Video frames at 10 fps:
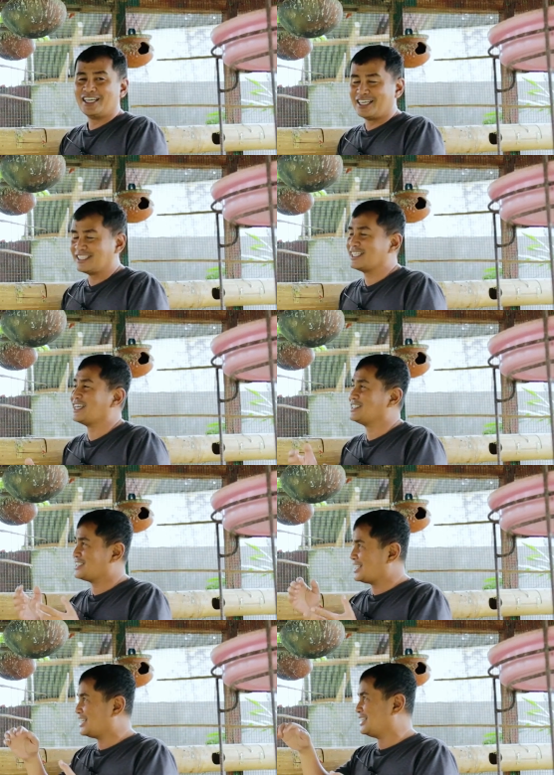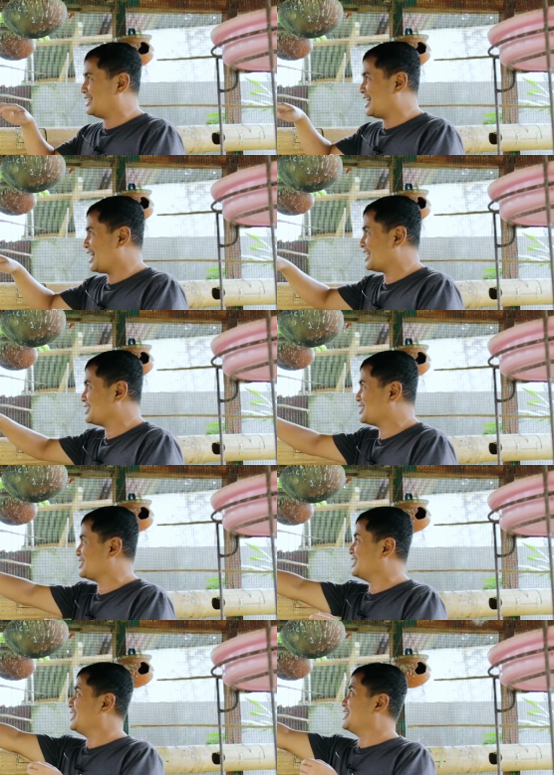it can still
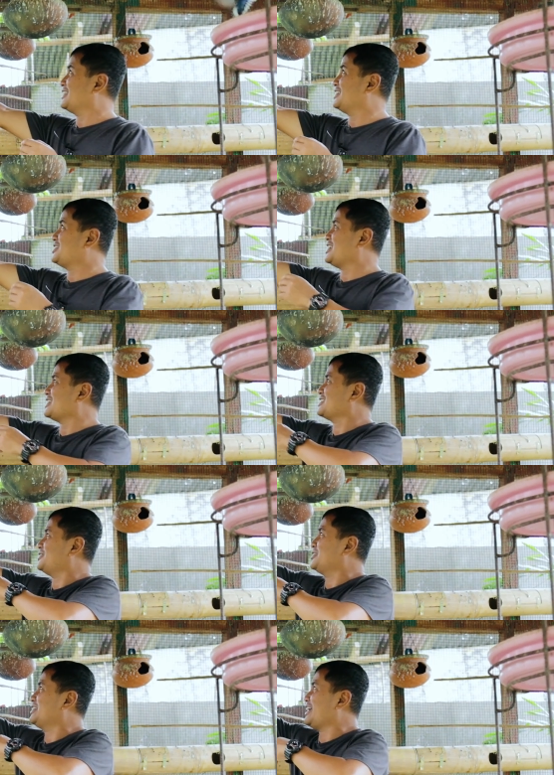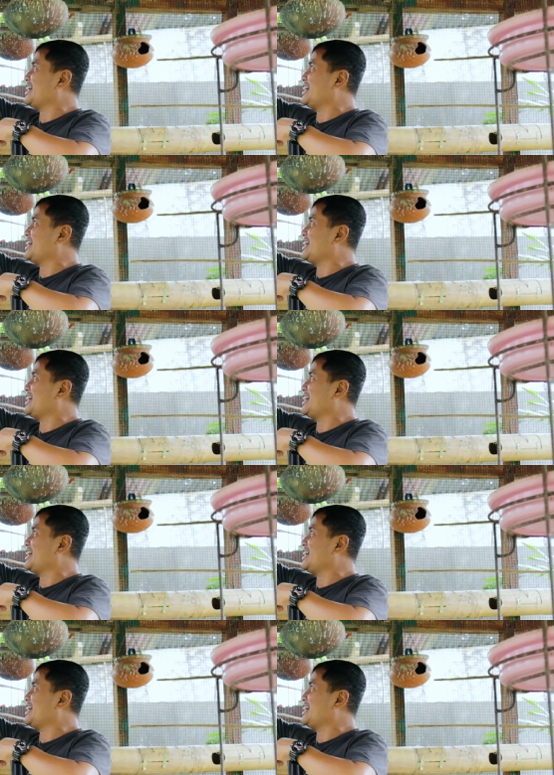hatch the chicks or the